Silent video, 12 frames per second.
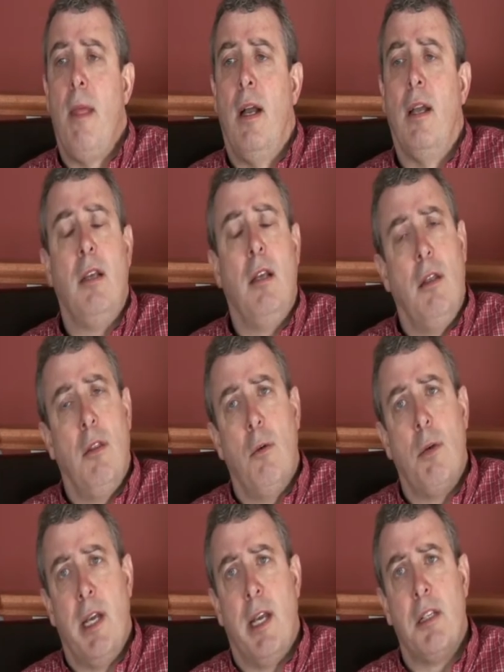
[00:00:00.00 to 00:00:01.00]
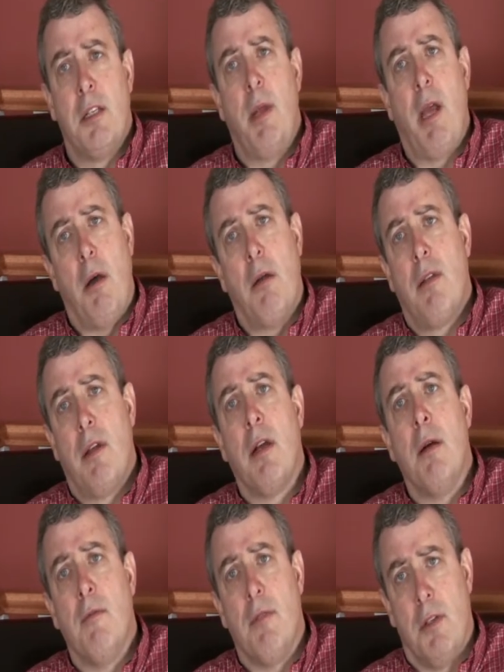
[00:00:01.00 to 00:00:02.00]
Ideally, though, we're taking somebody out of their
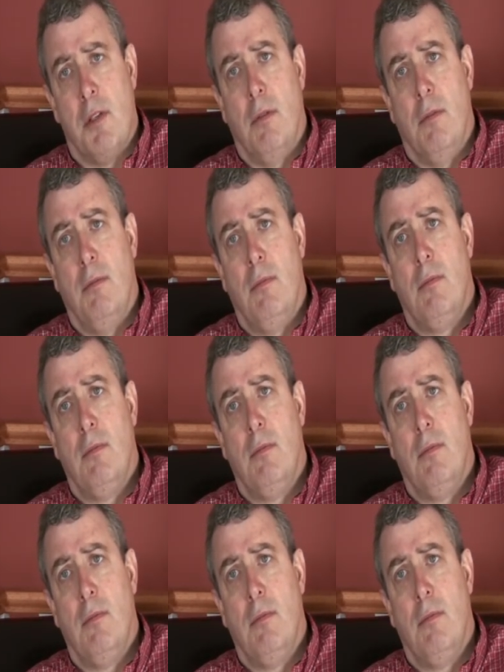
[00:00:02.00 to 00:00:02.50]
comfort zone